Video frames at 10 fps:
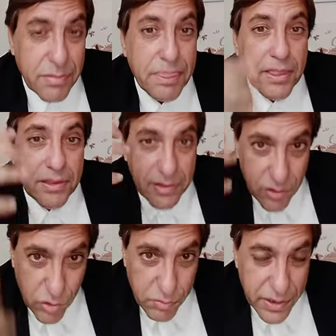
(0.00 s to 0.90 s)
obey
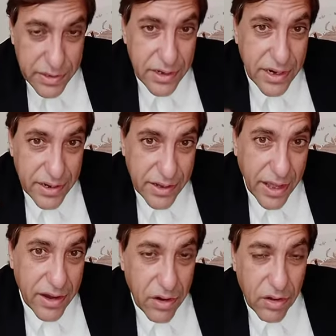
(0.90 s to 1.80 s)
the entire law.
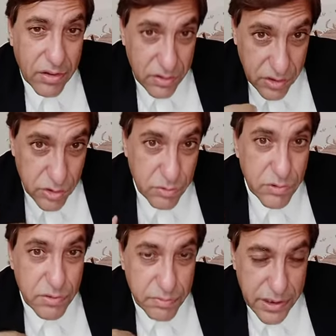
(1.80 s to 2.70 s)
You would mean
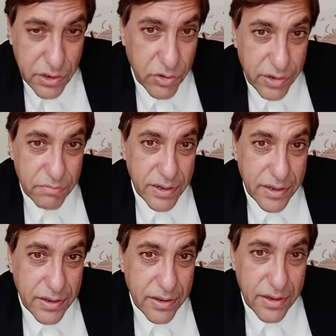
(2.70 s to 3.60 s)
you and me.
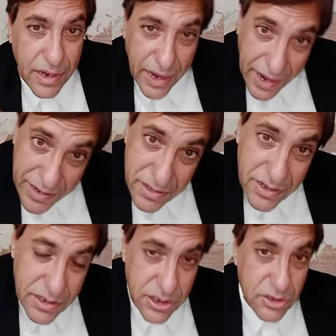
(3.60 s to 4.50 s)
And the teachings
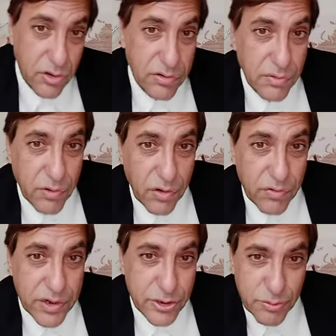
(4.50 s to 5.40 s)
of the prophets
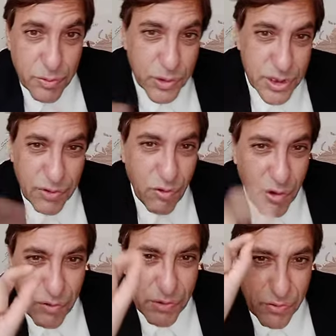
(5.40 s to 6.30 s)
both involve one
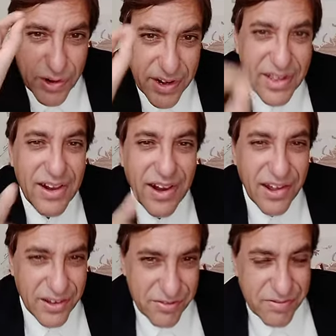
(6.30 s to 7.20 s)
word love.
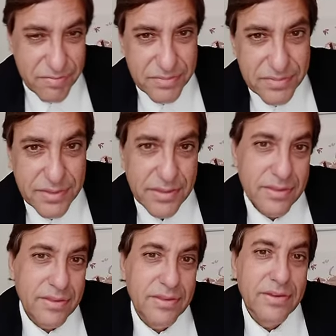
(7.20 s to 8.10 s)

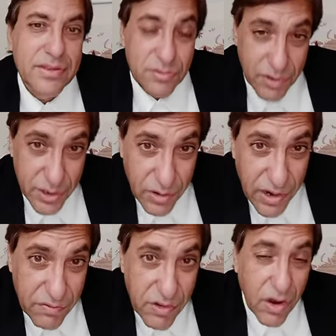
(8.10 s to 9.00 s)
When you love
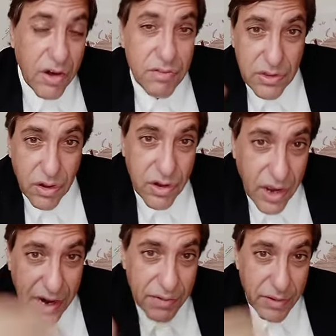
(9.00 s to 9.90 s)
God with all your heart,
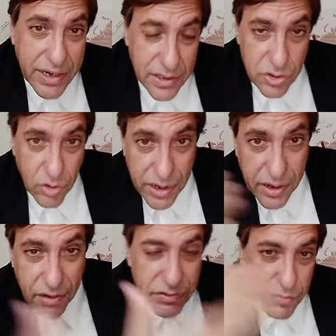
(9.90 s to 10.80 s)
might, and soul, and love the
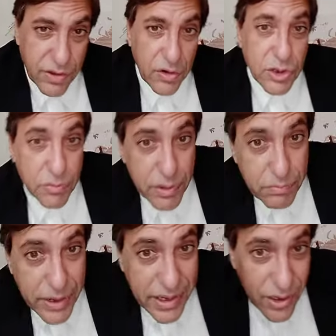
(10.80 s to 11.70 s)
fellow human being,
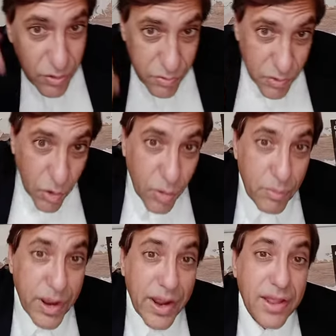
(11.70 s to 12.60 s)
you obey
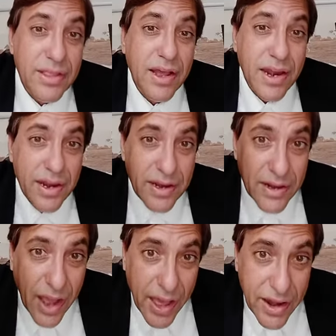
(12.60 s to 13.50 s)
the entire
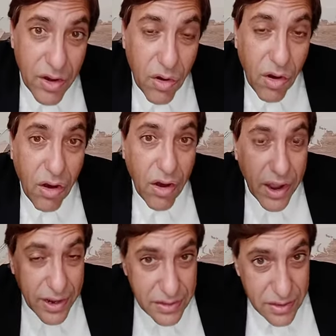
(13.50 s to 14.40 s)
law and the
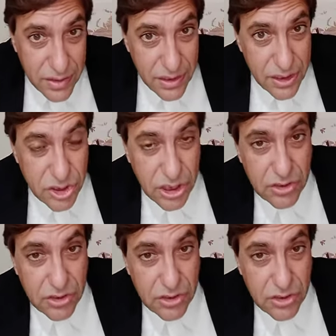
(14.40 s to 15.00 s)
teachings of